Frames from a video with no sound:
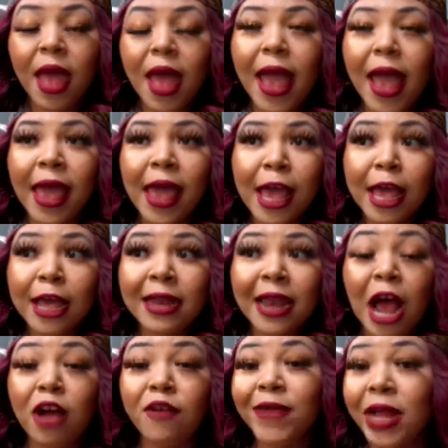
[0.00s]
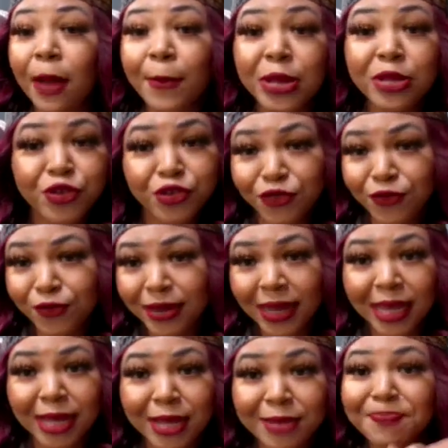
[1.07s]
And I already got my surgery
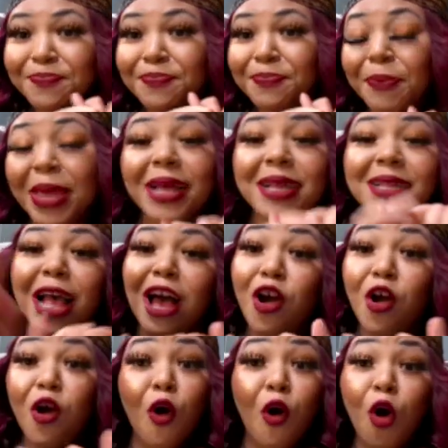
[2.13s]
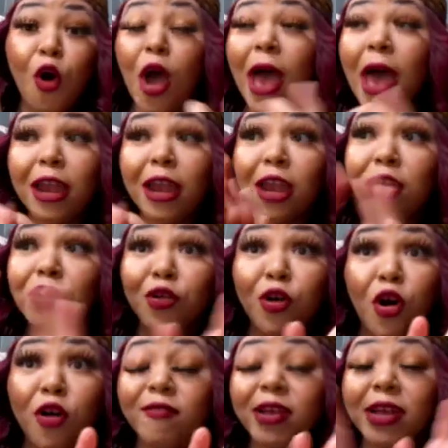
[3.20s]
date because I had
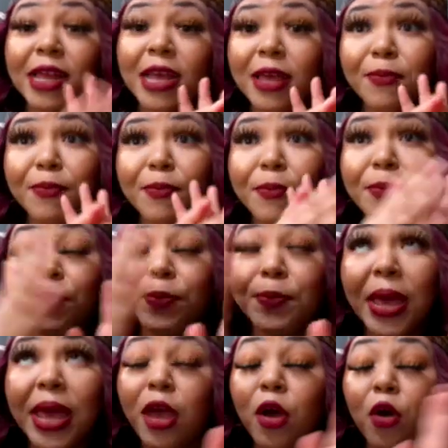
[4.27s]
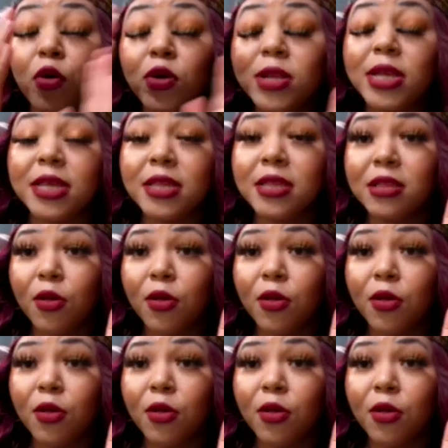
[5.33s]
already made all these